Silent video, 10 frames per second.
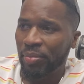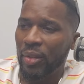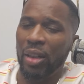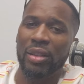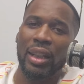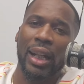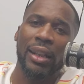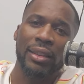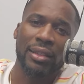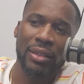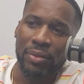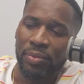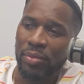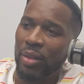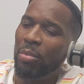her talents.
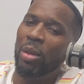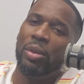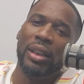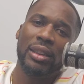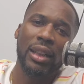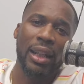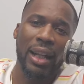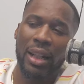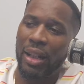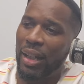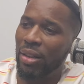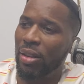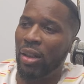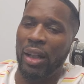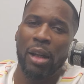But we'll see. I don't
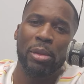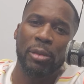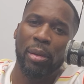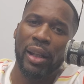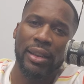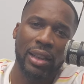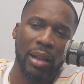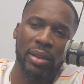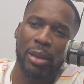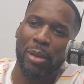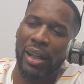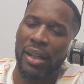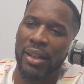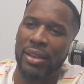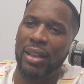know how much playing time she might
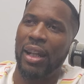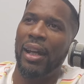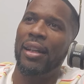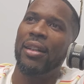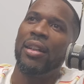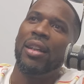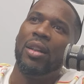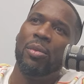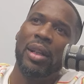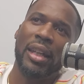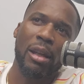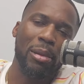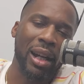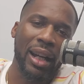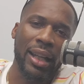get tonight. We'll keep
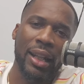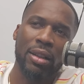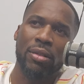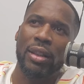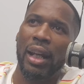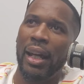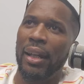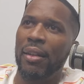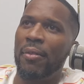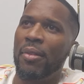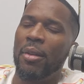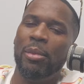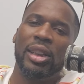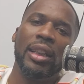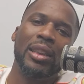an eye out on that.
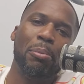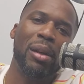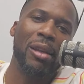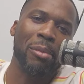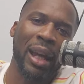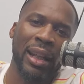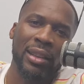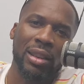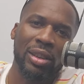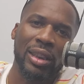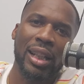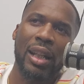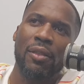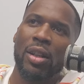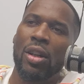But she's a big man, so she's not
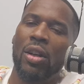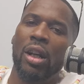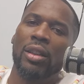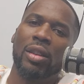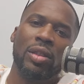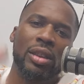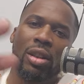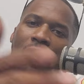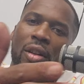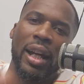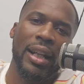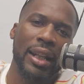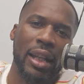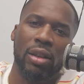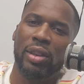even a guard. So you're still going to have the
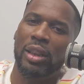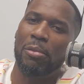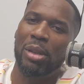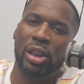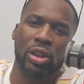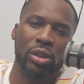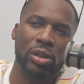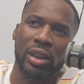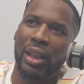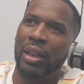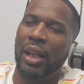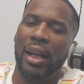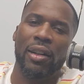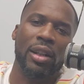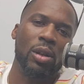Kelsey Mitchells and the
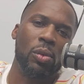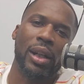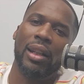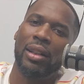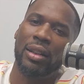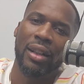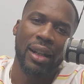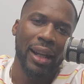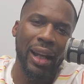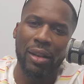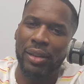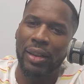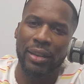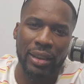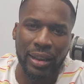Erica Wheeler out
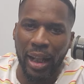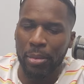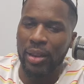there at the same